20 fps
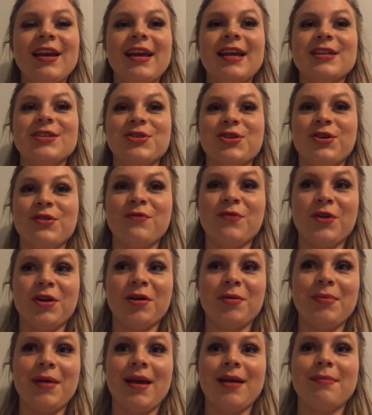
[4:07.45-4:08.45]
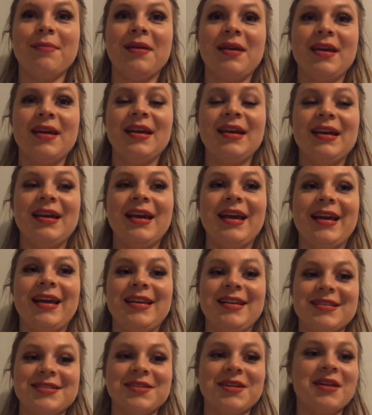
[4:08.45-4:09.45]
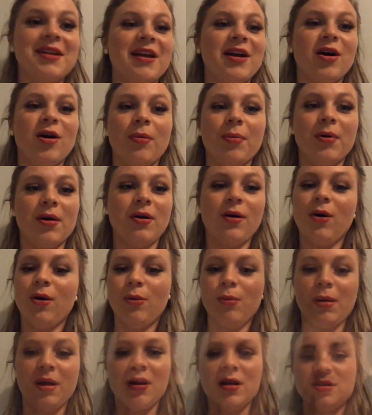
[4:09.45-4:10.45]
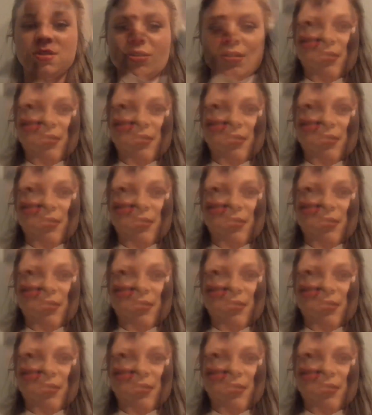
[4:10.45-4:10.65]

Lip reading: it's good for your baby, and it's going to help a whole bunch.